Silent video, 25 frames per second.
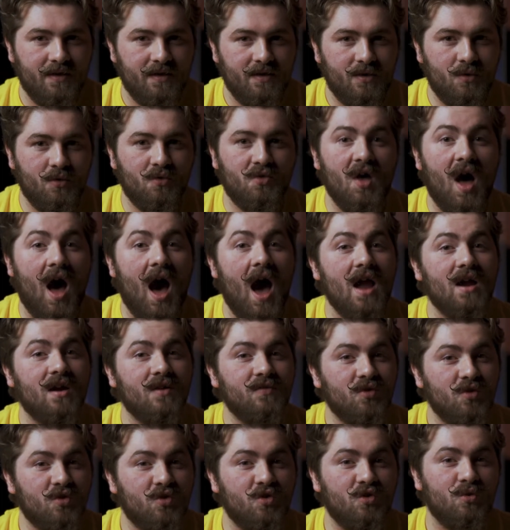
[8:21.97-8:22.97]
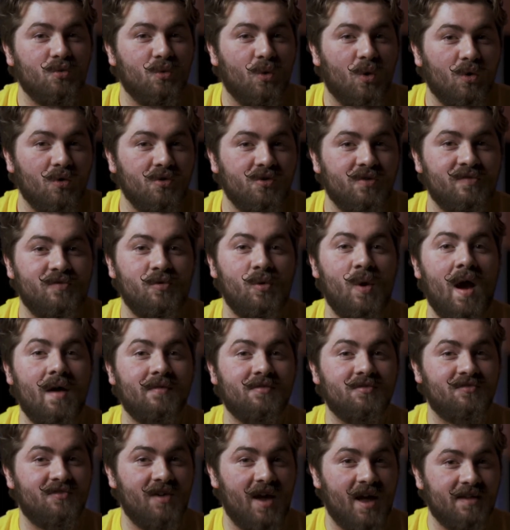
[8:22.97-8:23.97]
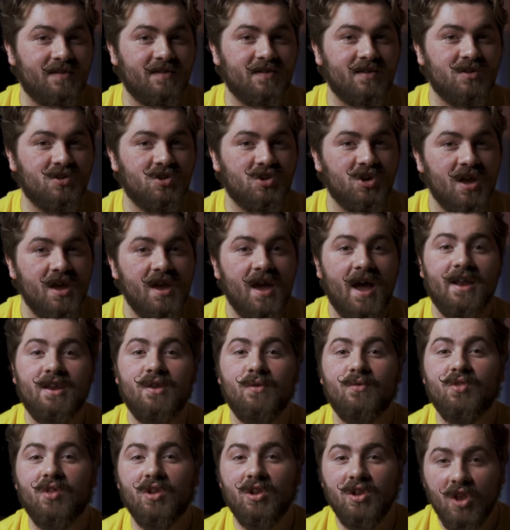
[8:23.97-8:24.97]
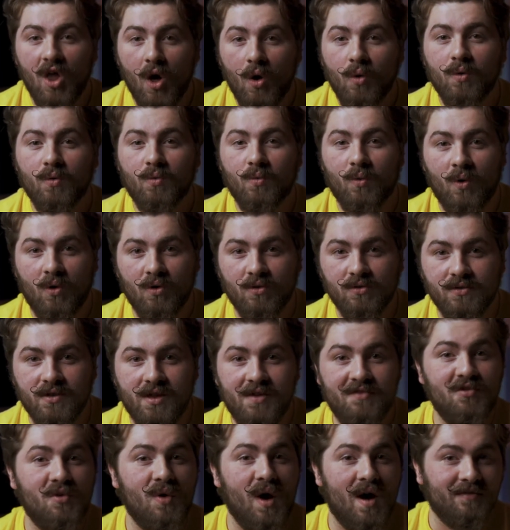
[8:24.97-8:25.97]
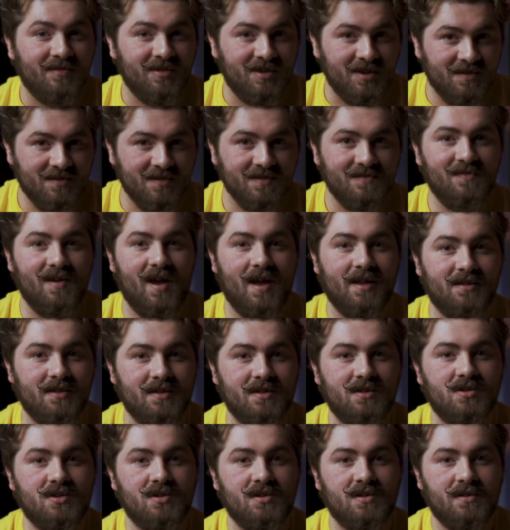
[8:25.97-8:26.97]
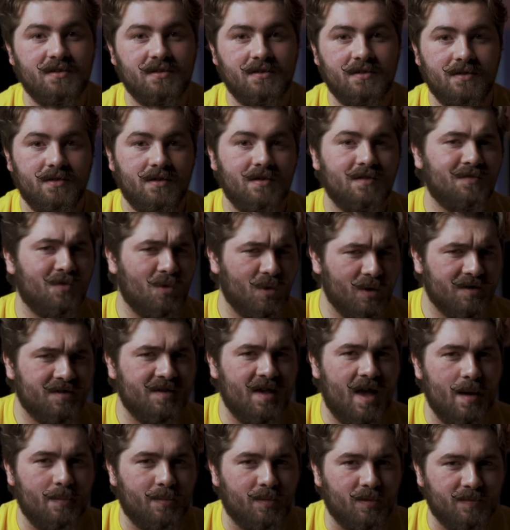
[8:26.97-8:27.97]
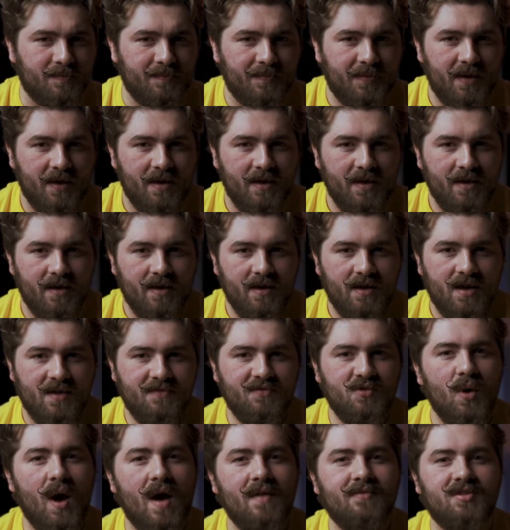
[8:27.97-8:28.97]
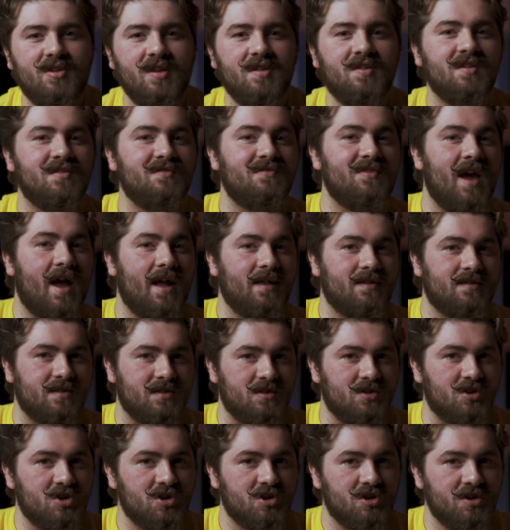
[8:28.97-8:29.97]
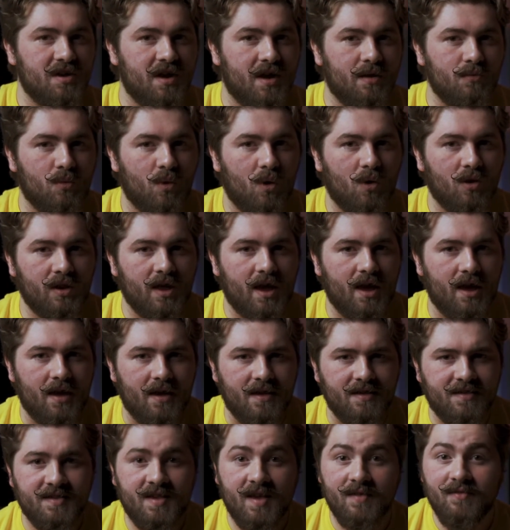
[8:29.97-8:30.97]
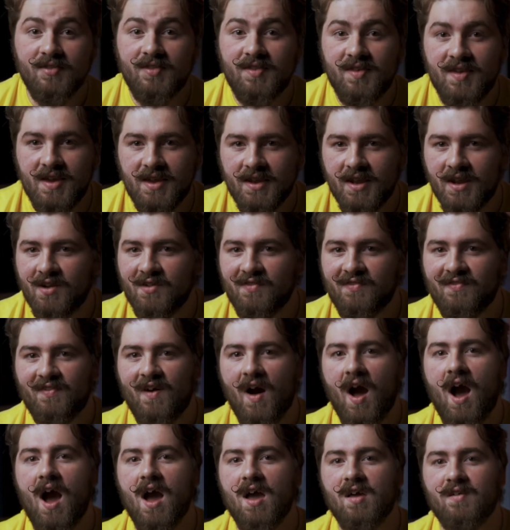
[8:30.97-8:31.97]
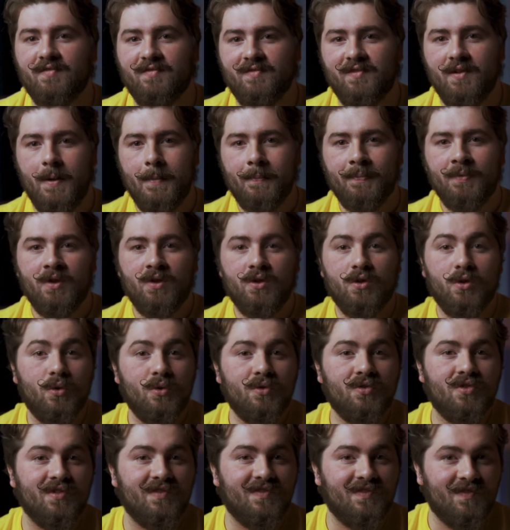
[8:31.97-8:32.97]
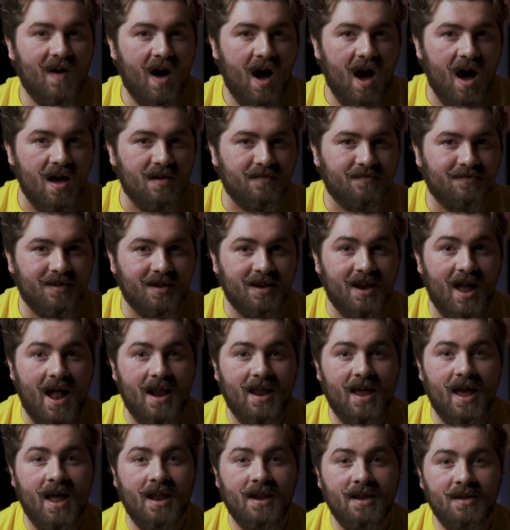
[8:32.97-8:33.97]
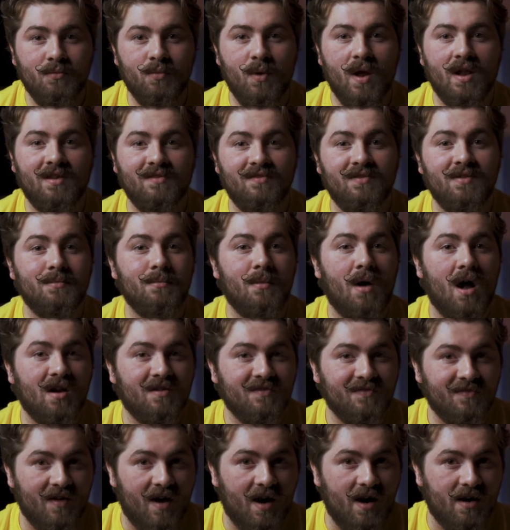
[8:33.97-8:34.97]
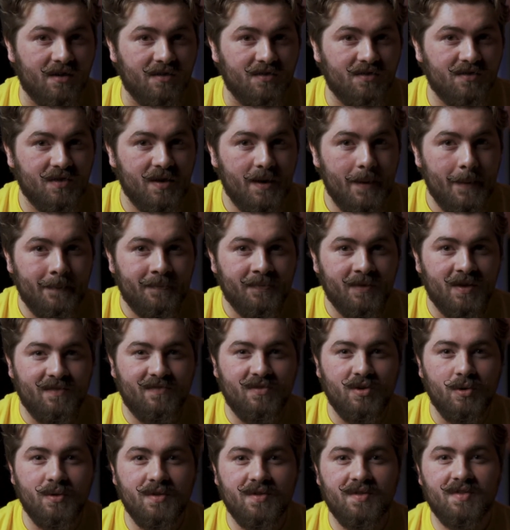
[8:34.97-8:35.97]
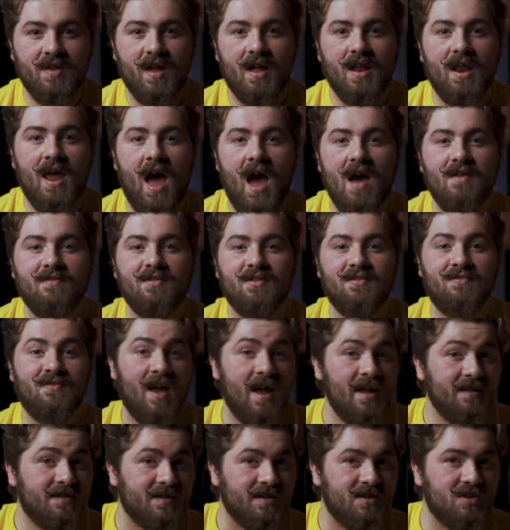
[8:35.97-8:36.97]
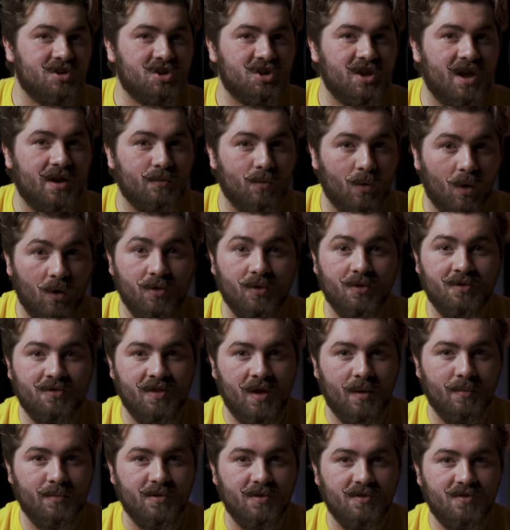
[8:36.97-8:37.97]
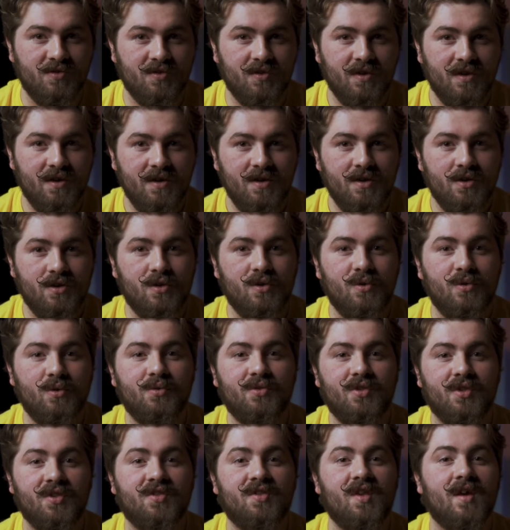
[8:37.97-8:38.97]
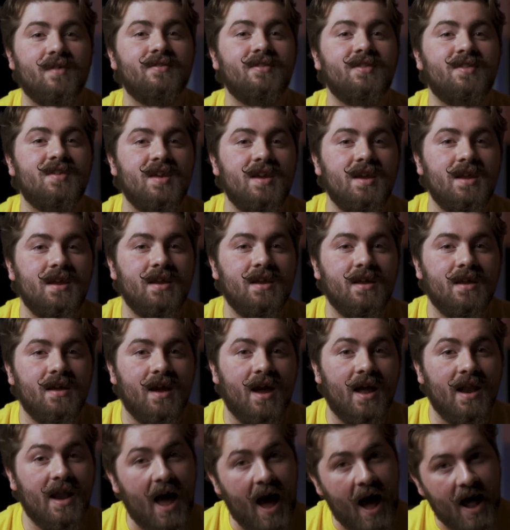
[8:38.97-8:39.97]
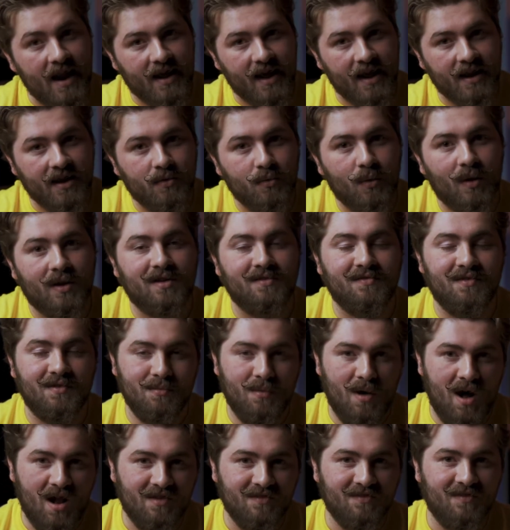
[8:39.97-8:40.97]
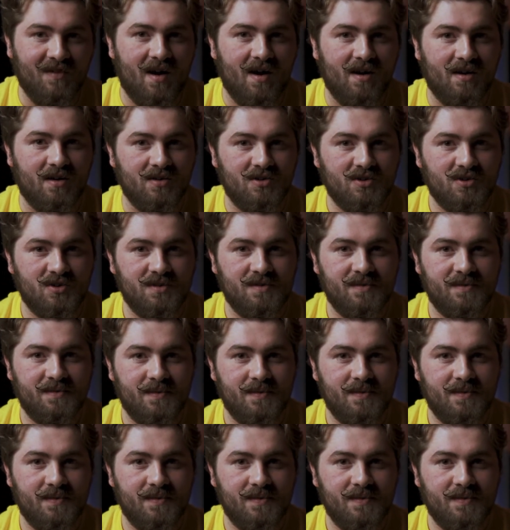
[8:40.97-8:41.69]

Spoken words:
Use the higher of the 2 rolls if you have advantage, and use the lower roll if you have disadvantage. For example, if you have disadvantage and roll a 17 and a 5, you use the 5 and add any relevant modifiers. If you instead have advantage and roll those numbers, you use the 17 and add any relevant modifiers.